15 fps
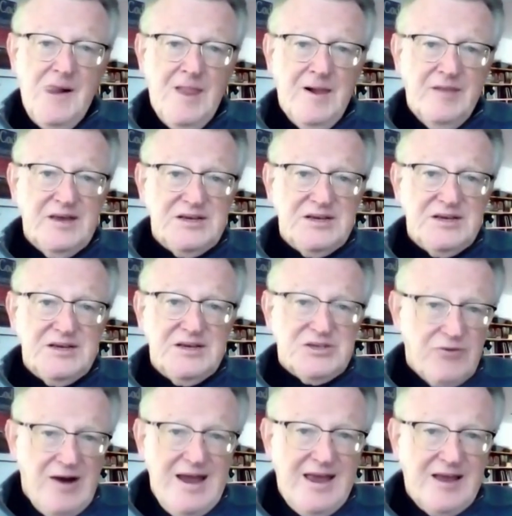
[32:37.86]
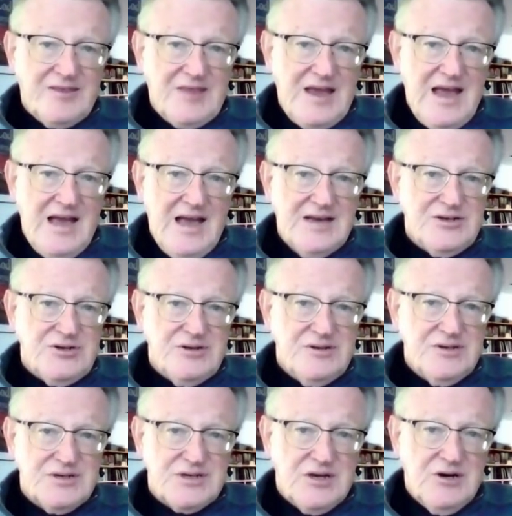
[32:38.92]
They strike at the
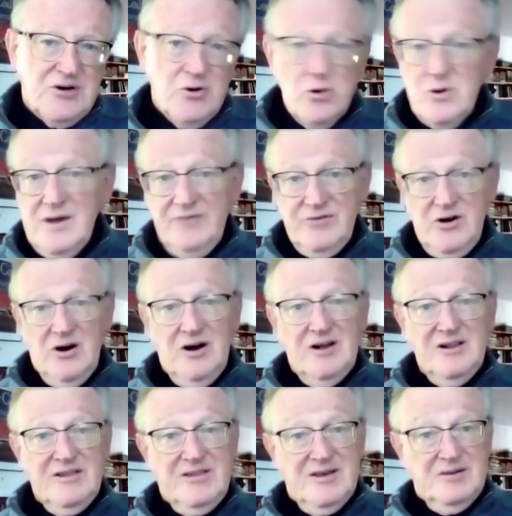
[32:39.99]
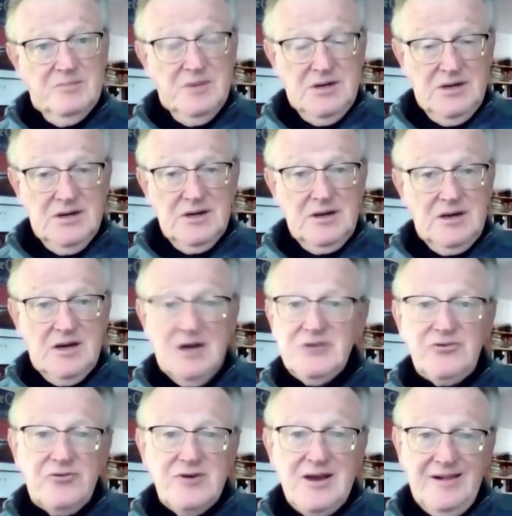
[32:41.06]
Hessians, who have called them the
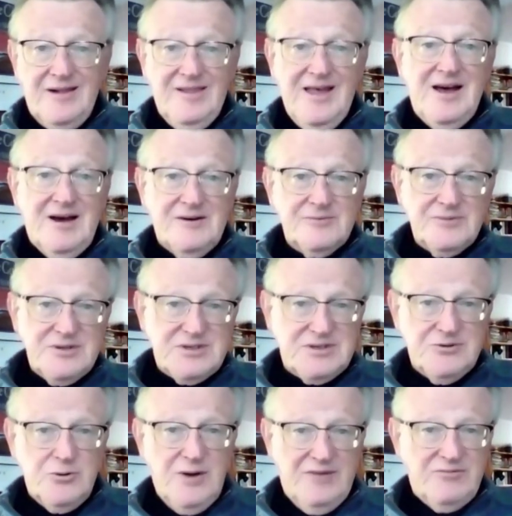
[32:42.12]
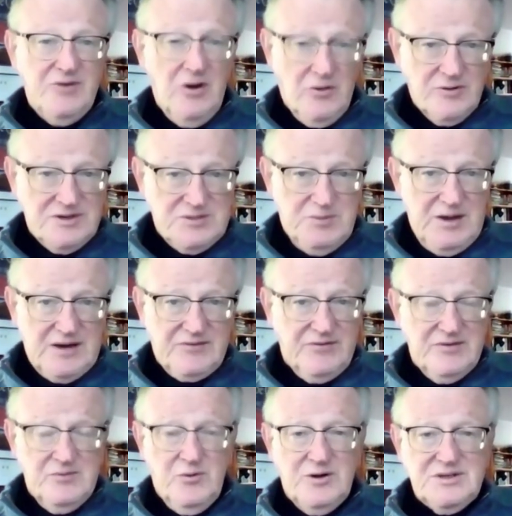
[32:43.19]
country clowns, who have no respect for
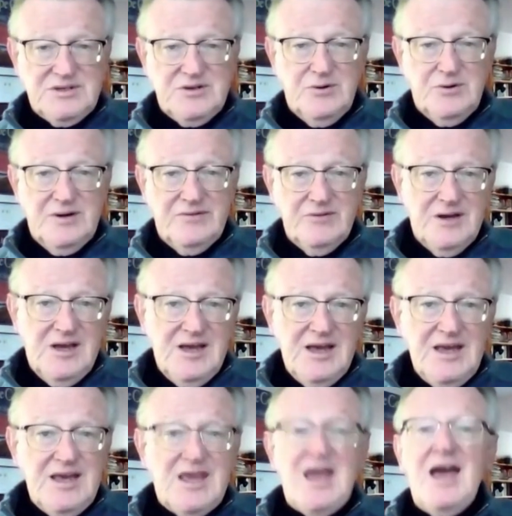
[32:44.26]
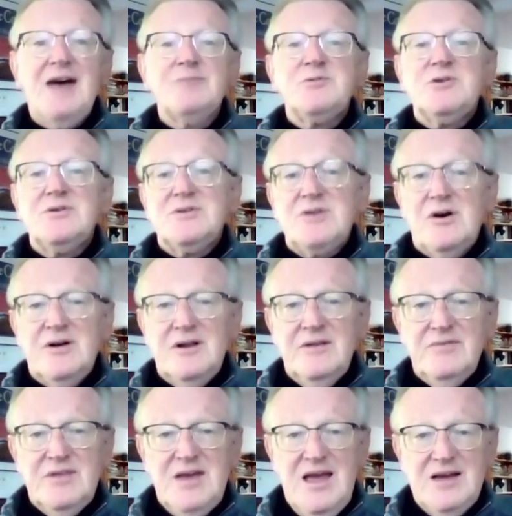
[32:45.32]
them whatsoever. He captures all of the
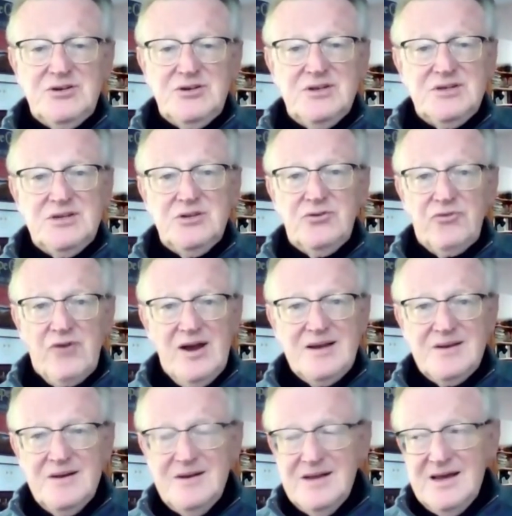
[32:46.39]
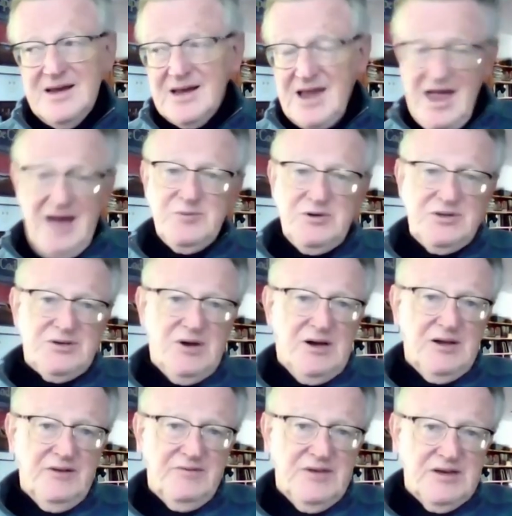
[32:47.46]
Hessians in Trenton, captures all
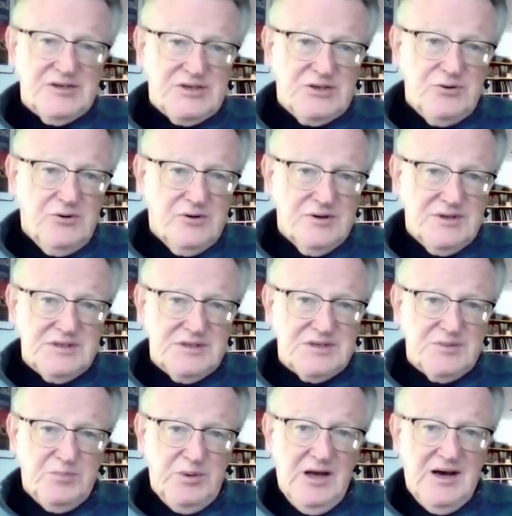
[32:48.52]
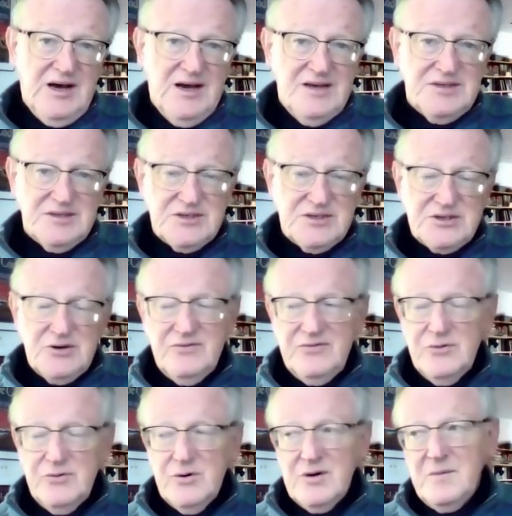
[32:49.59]
of their stores and supplies and so
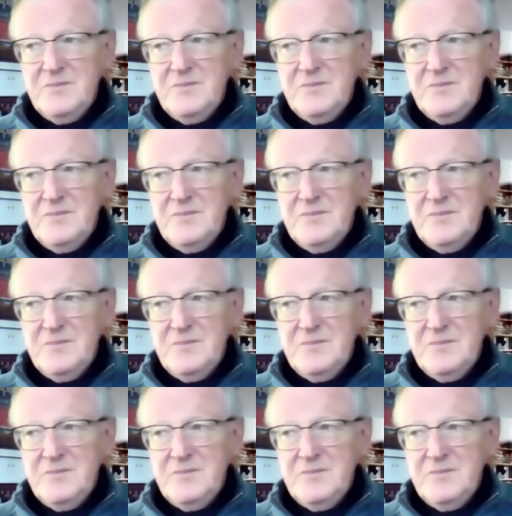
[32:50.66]
forth.